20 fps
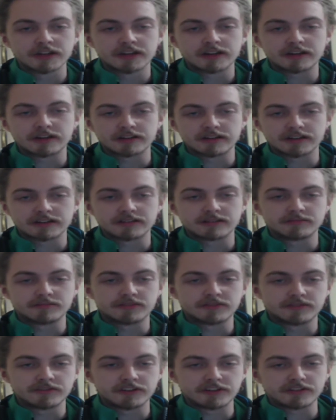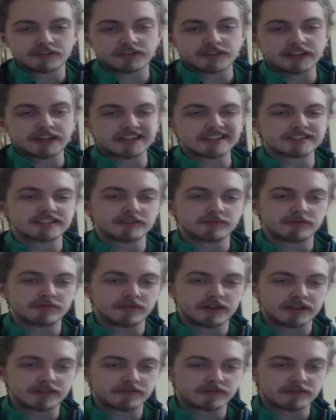gonna let them do their thing, step
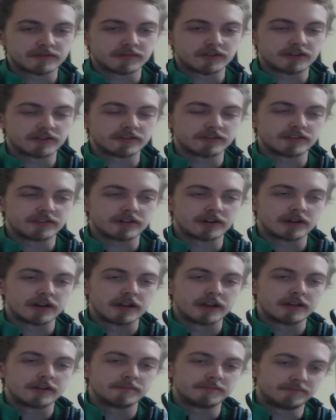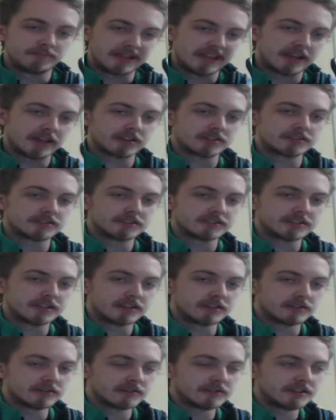away from all their BS to say
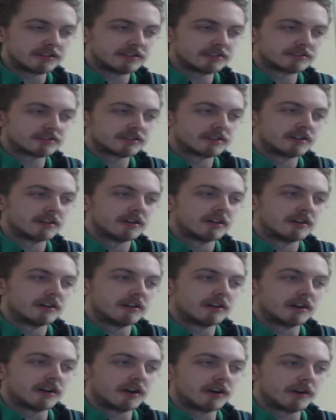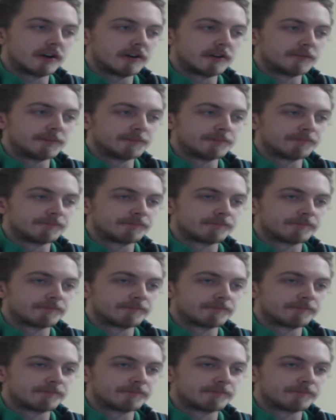the least. Um,